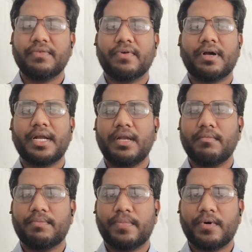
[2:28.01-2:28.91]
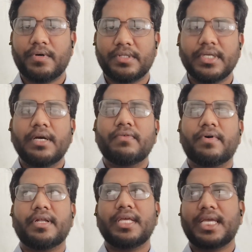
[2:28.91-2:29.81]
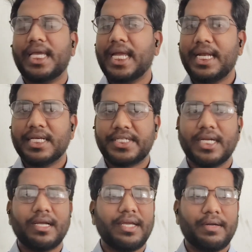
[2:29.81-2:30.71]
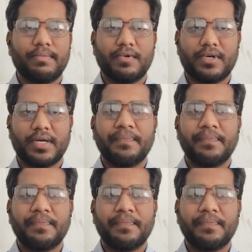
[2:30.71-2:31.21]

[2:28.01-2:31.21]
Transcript: the foreign imports for the key industrial input.